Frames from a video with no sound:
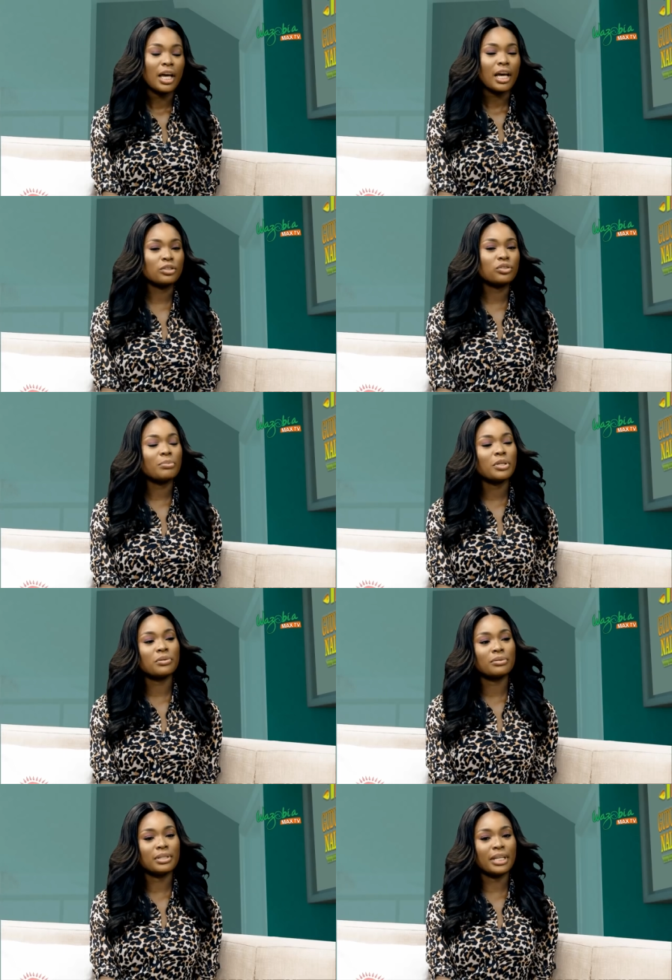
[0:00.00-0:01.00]
I just want to make
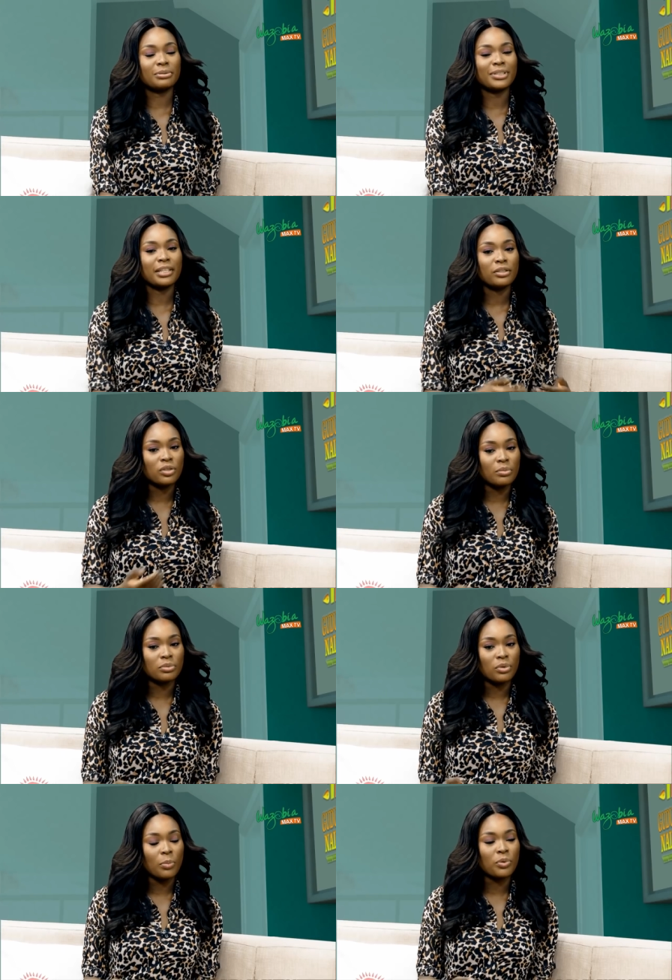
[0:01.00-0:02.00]
you, especially
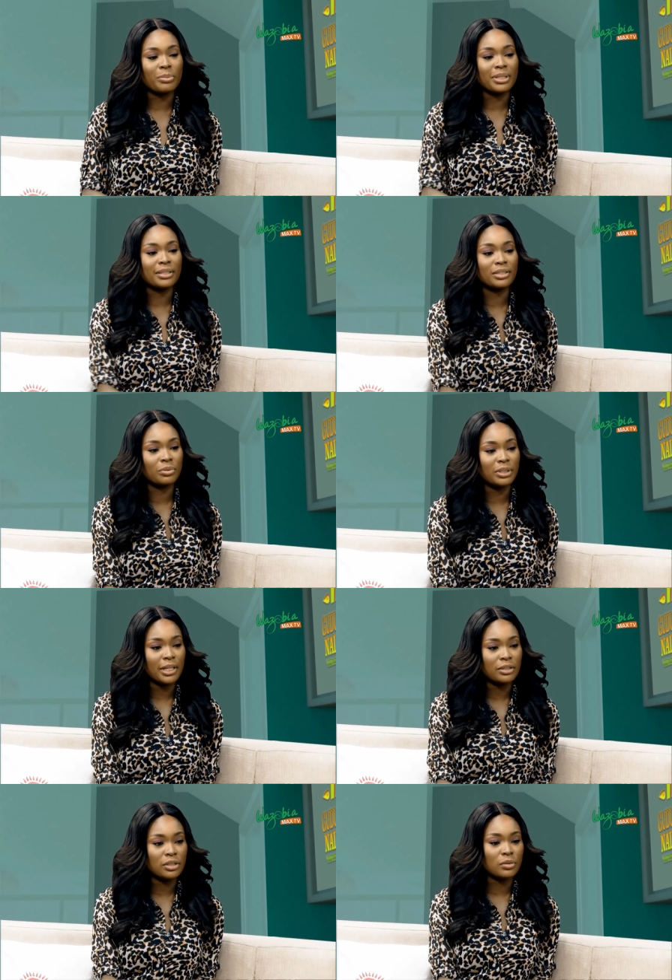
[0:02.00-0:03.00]
some upcoming artists where they
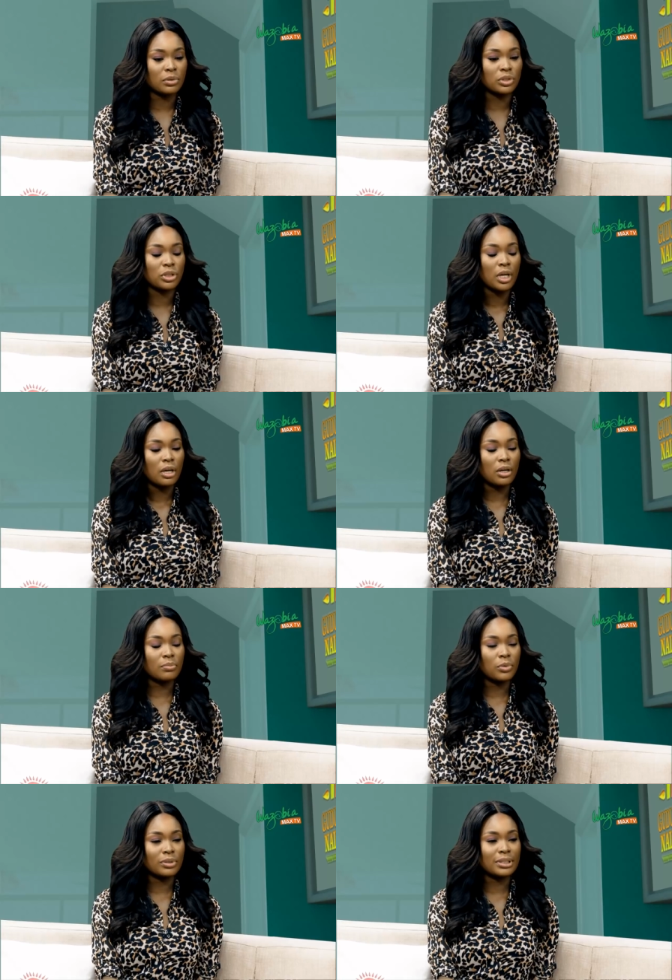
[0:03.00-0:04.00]
actually watch.
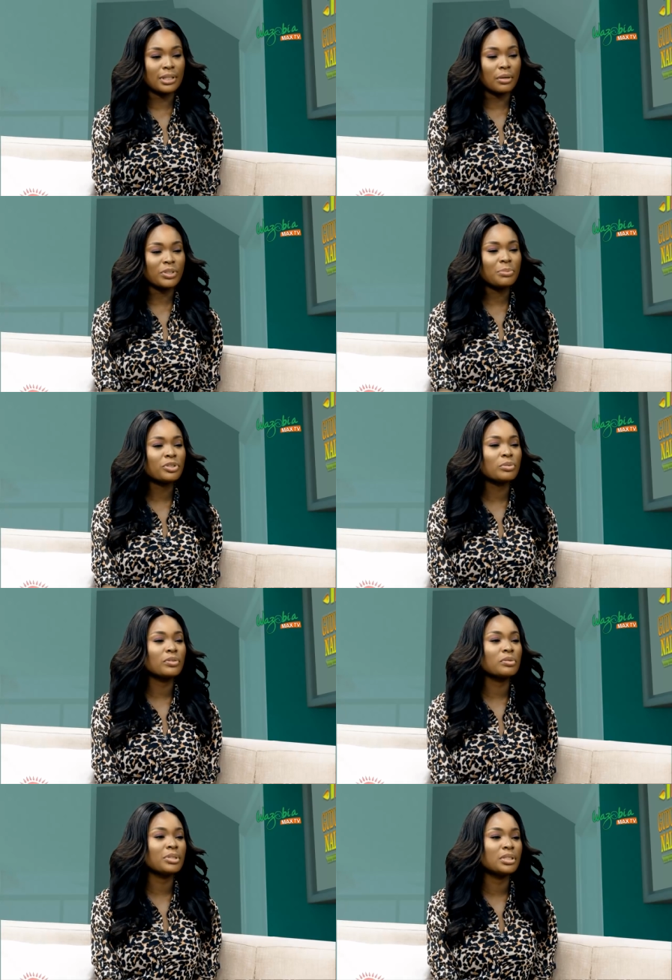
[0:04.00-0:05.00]
Um, us now. What would be some mm.
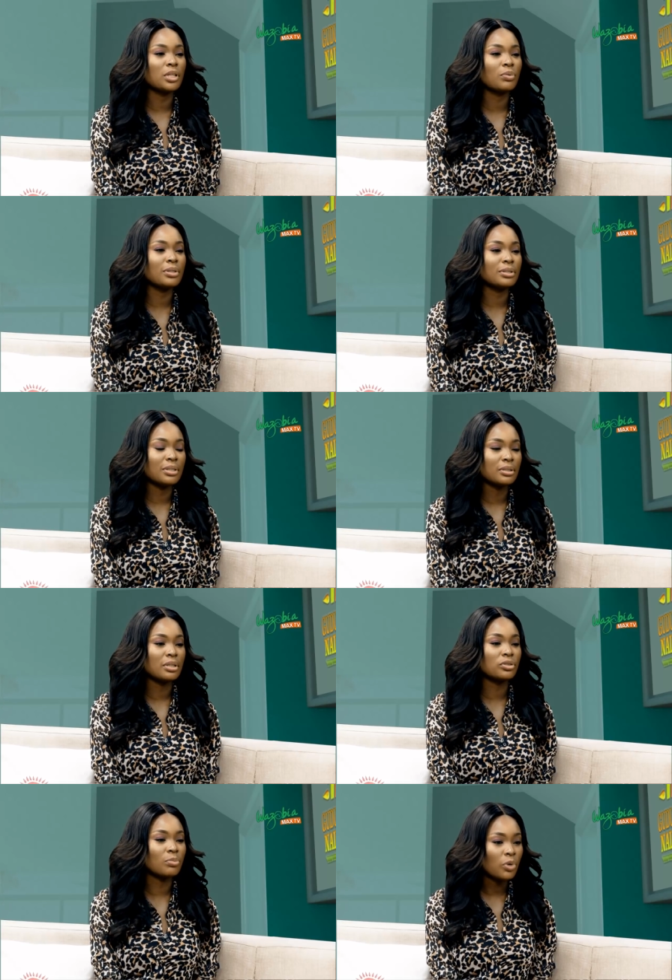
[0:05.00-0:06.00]
of the mistake where you think
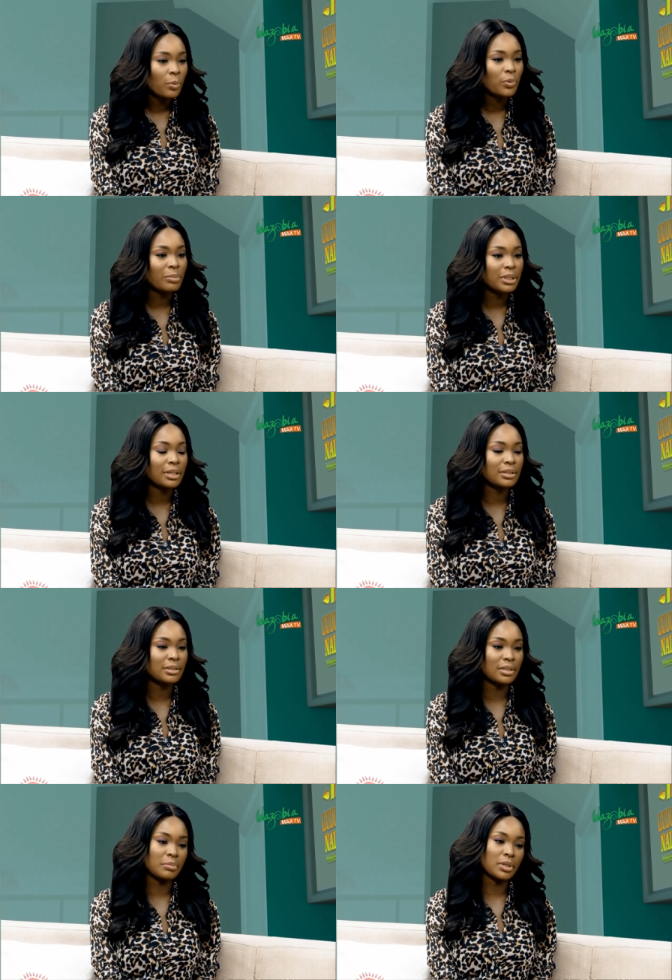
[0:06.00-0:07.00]
say some upcoming
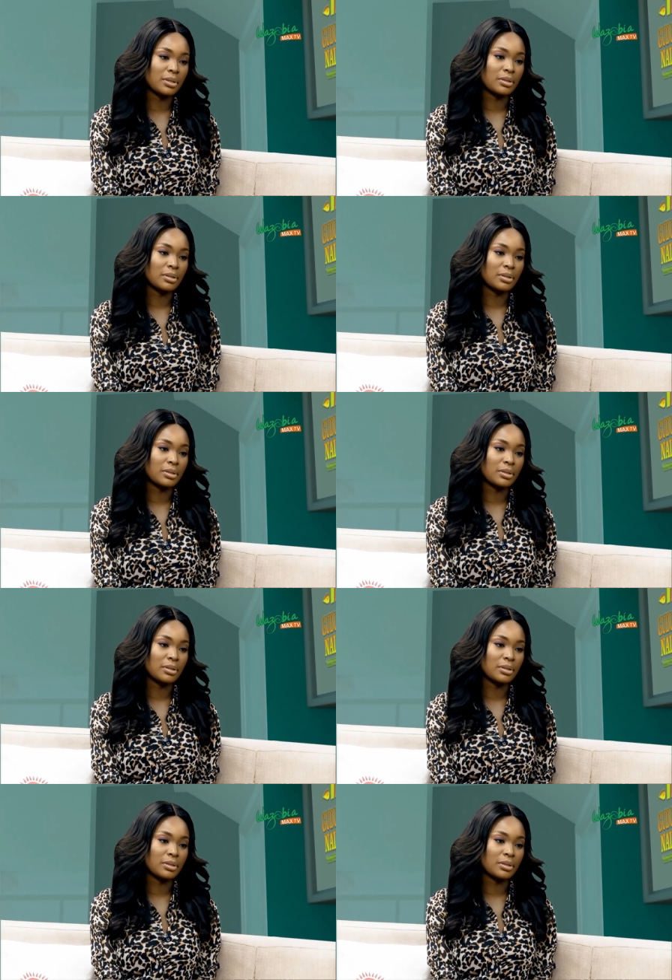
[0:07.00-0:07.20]
artists they make?